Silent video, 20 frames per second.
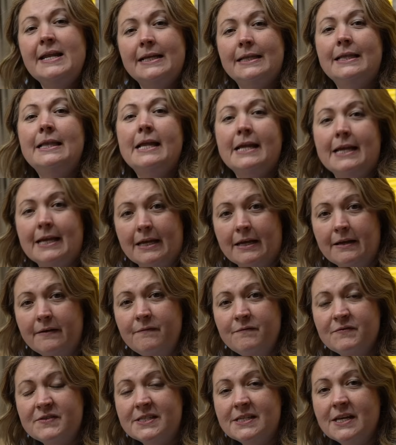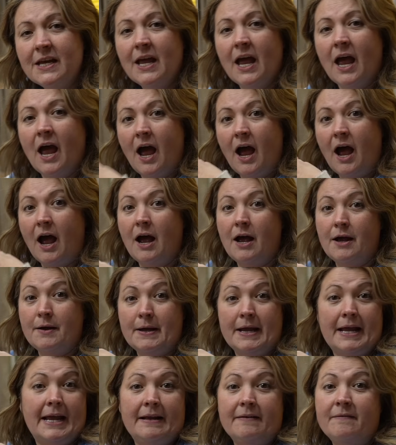it leaves
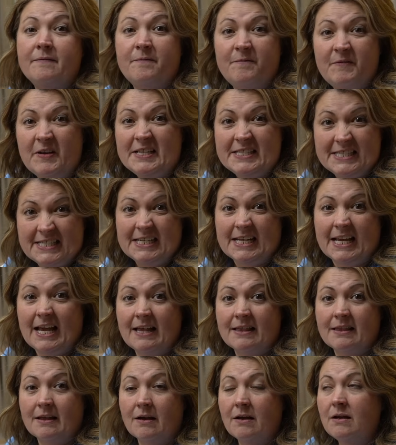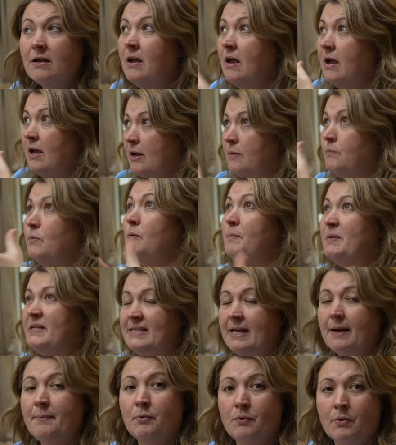it fits together. It will be
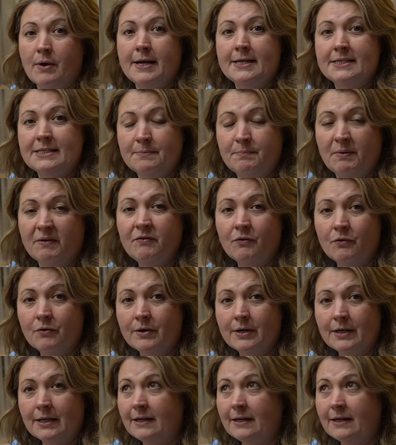separated before it